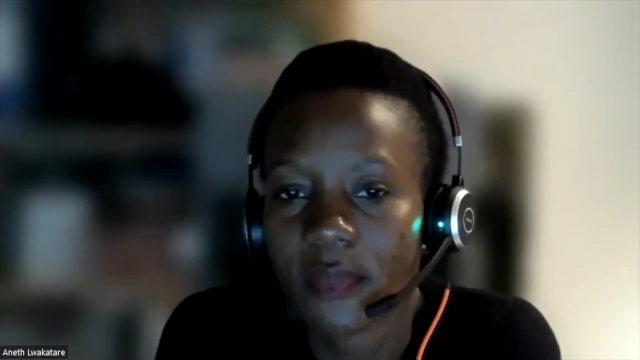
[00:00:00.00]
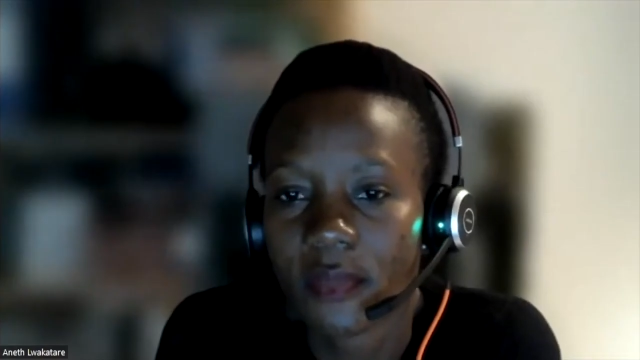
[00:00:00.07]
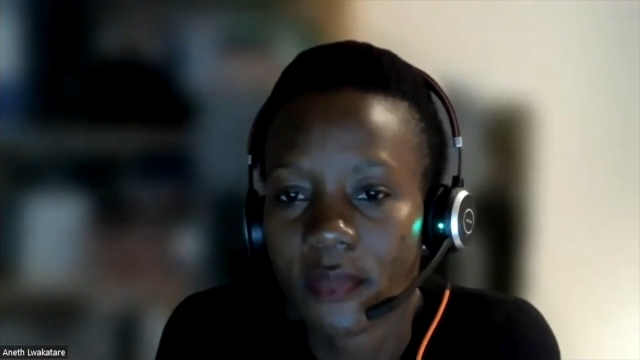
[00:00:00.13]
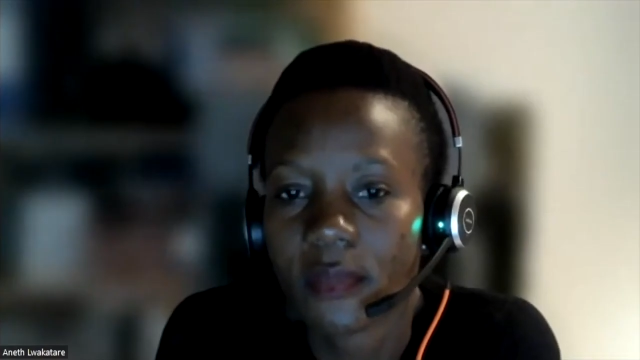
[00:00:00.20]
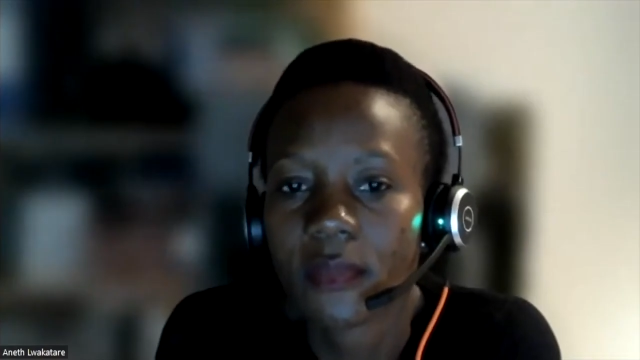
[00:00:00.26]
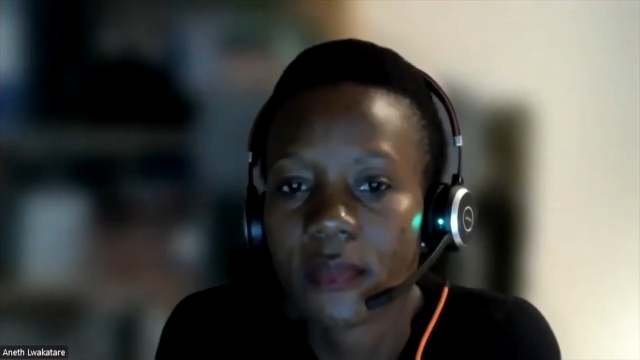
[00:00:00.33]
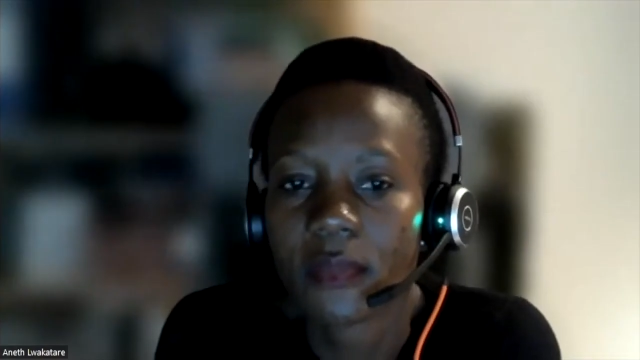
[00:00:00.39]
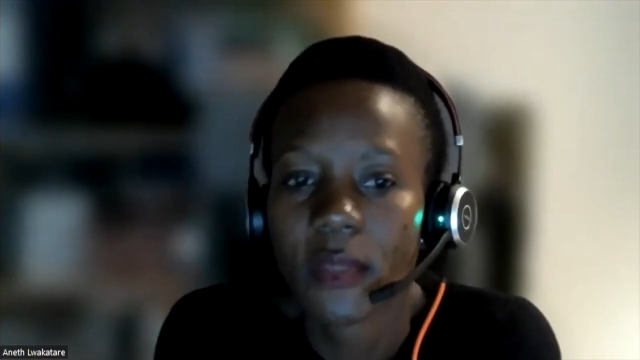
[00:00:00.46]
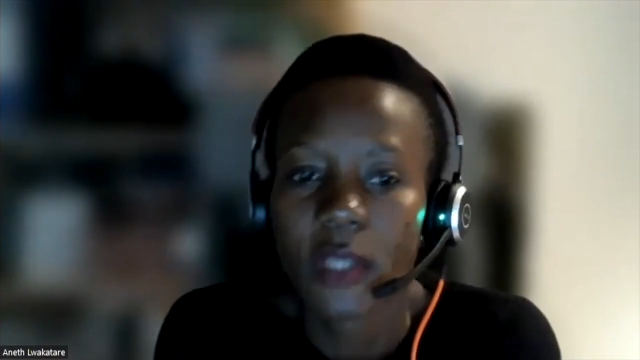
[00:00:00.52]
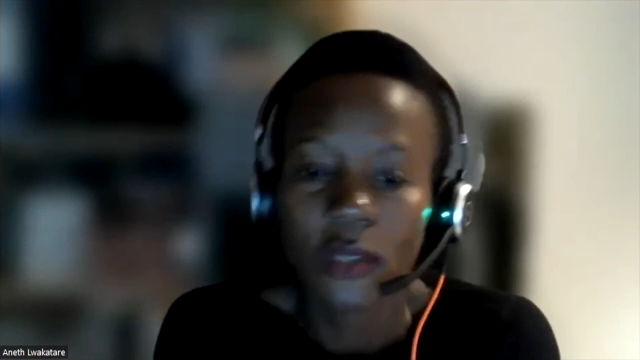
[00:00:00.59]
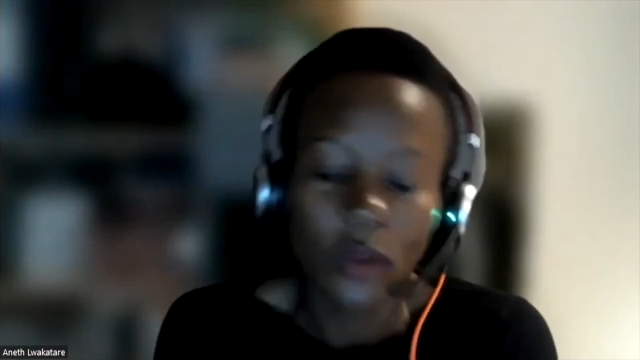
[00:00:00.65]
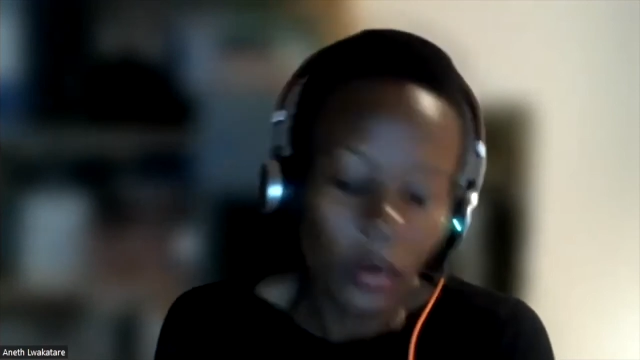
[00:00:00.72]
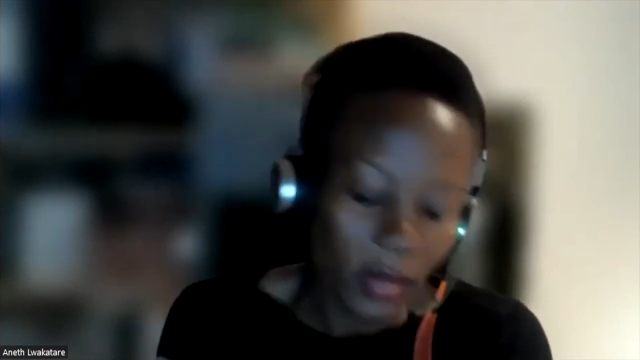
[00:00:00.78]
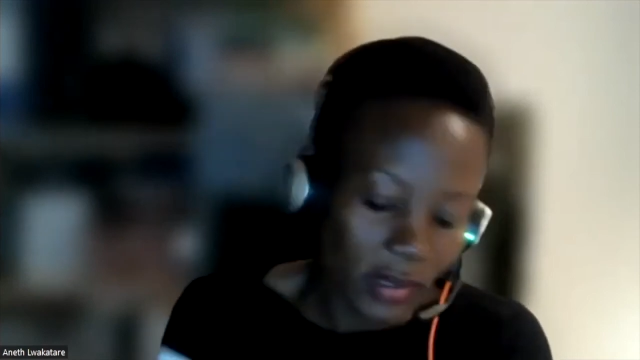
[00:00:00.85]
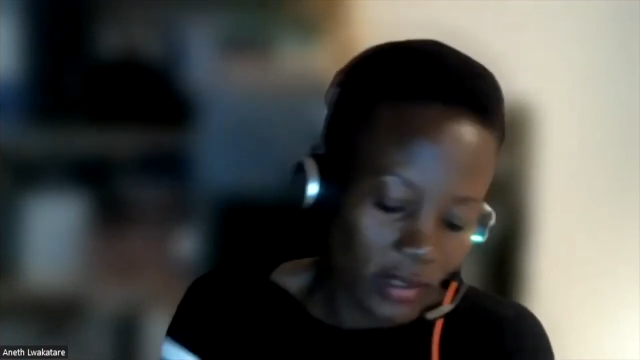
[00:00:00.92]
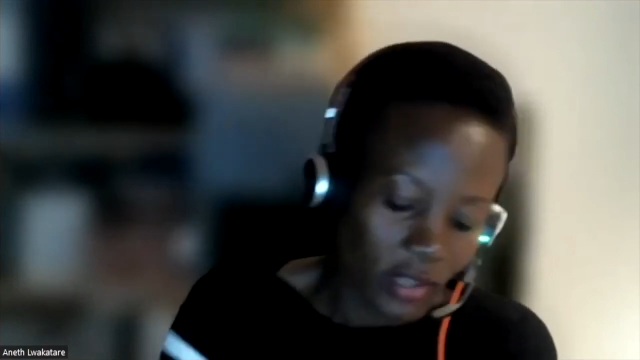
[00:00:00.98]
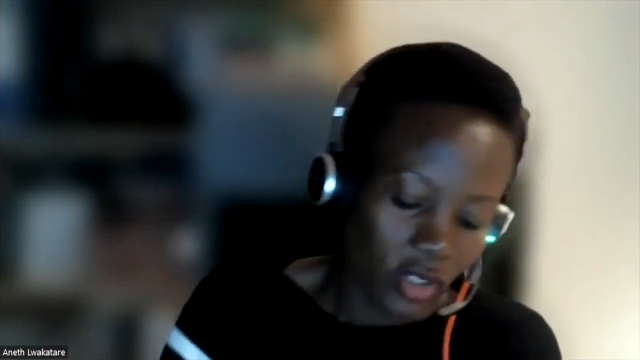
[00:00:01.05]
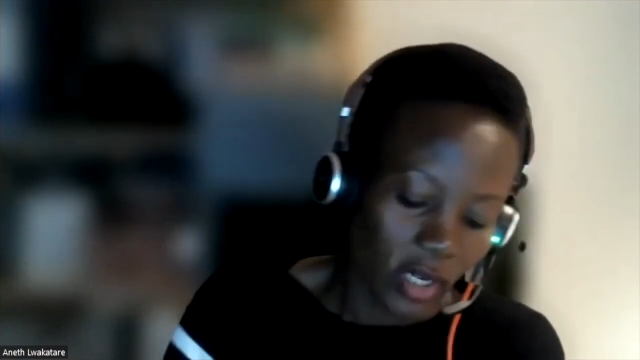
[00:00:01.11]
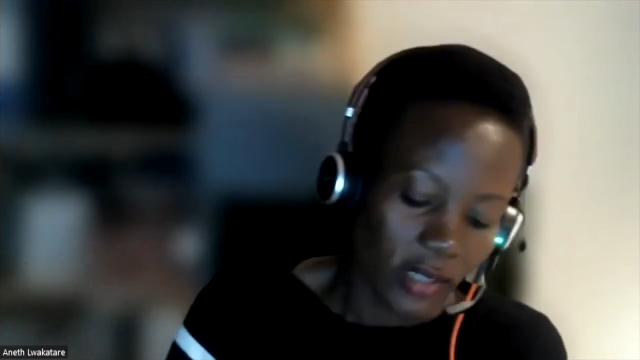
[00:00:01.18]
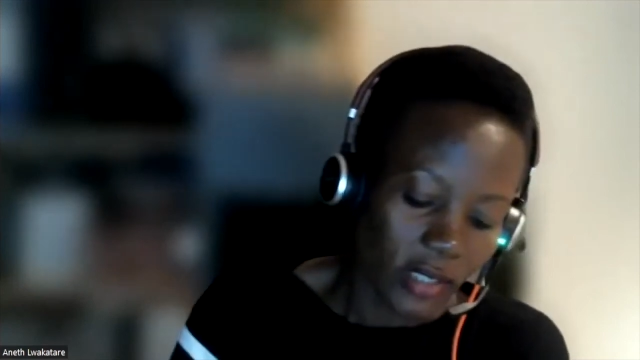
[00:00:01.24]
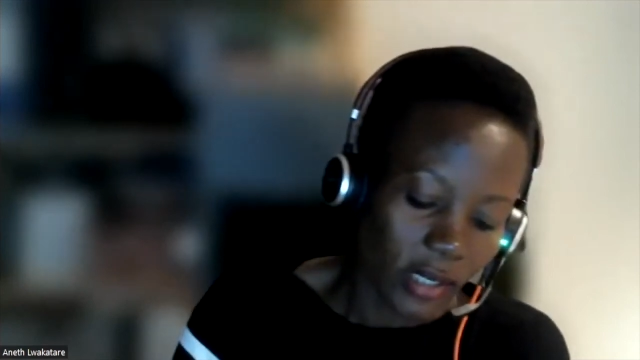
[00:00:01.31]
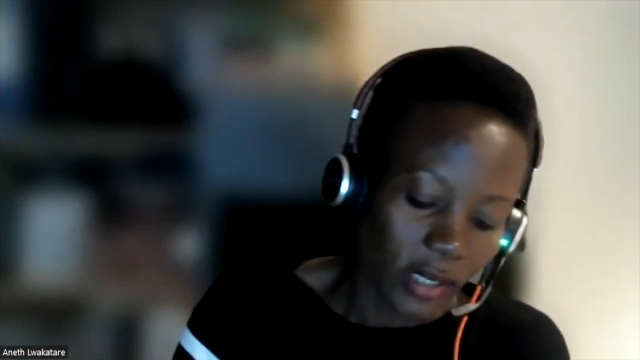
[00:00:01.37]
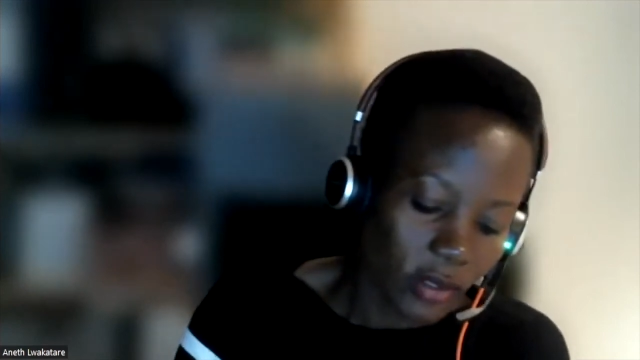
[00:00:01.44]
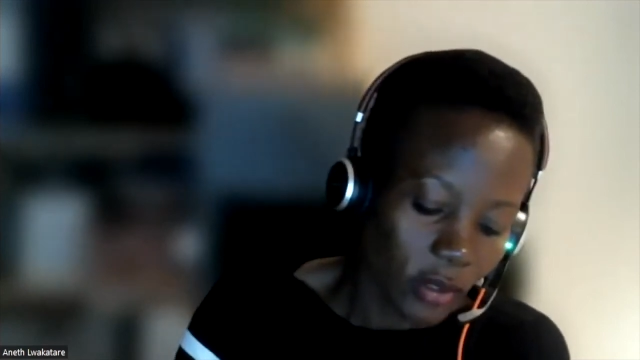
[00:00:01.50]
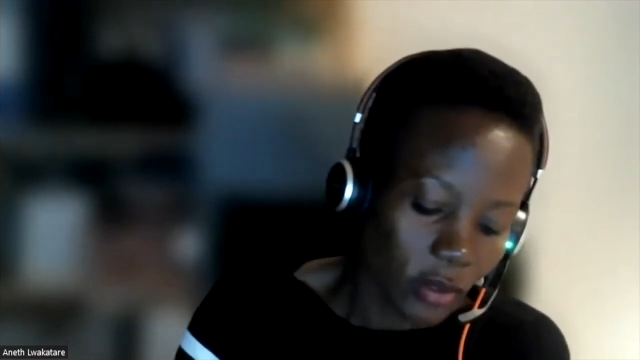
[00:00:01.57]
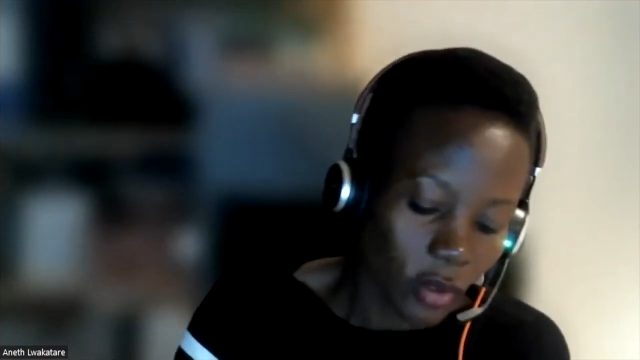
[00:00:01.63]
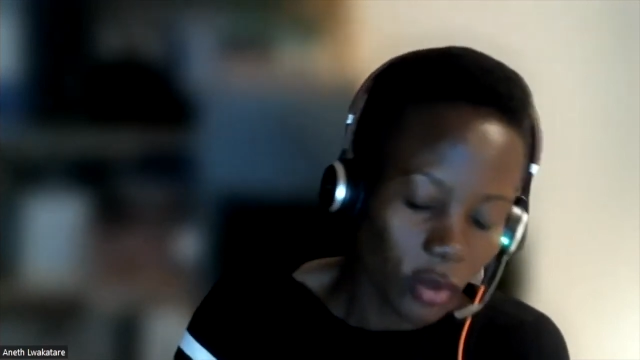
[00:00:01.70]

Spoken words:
Mm-hmm. So, Mr. Chair, just